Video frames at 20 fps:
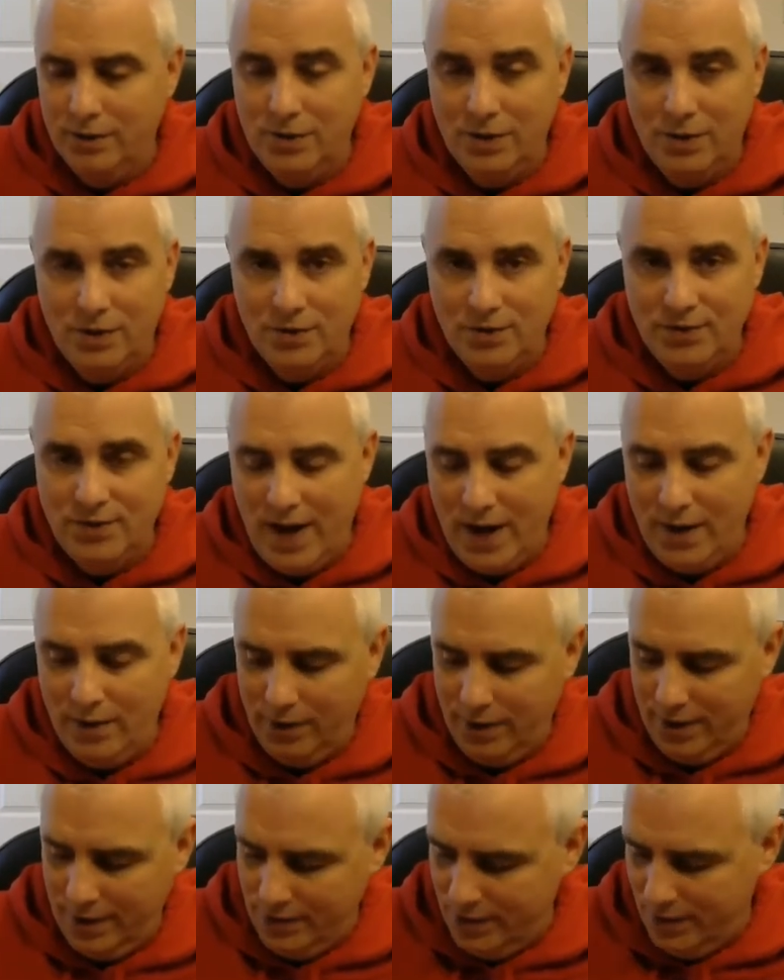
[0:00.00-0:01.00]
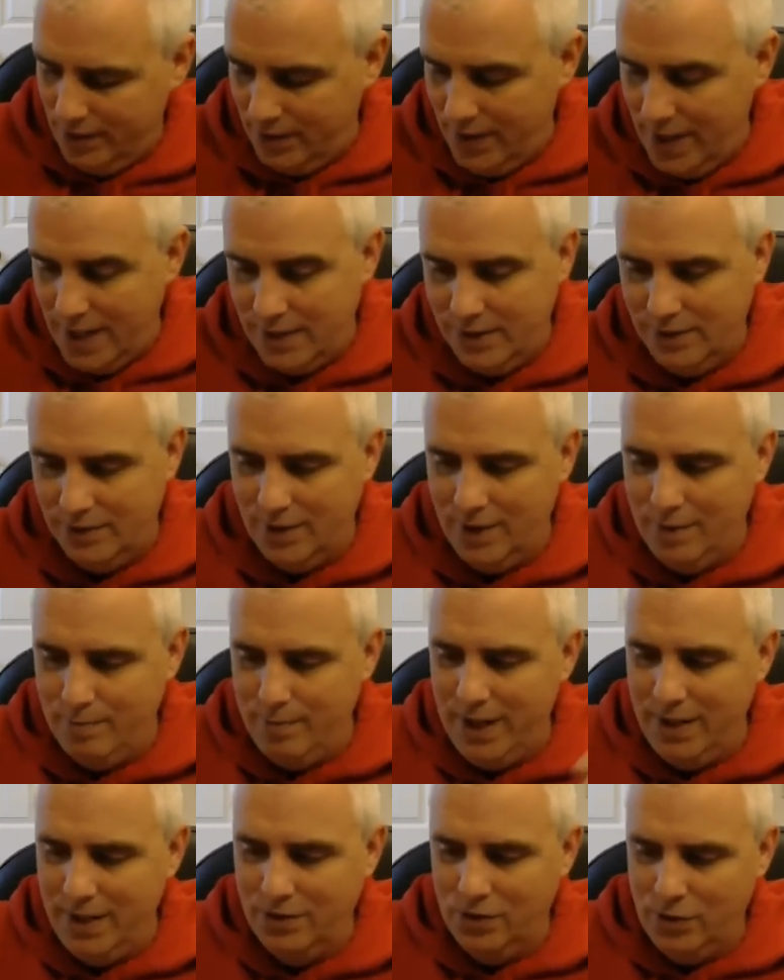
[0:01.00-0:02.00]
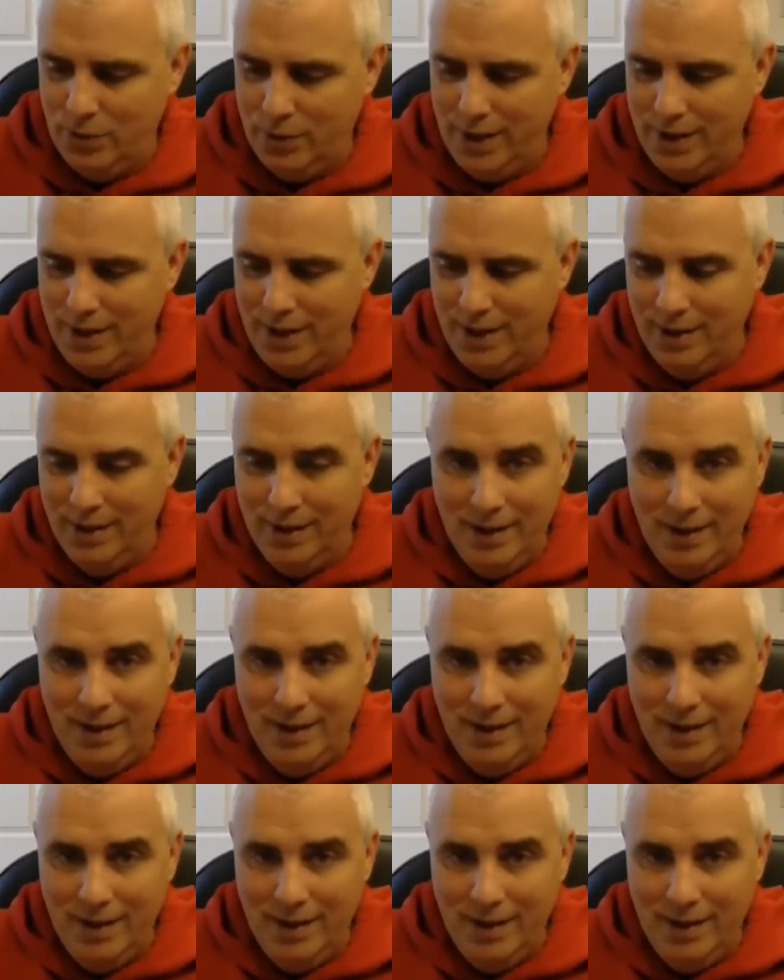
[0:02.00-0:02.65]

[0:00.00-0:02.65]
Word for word: So there's final considerations on page 20.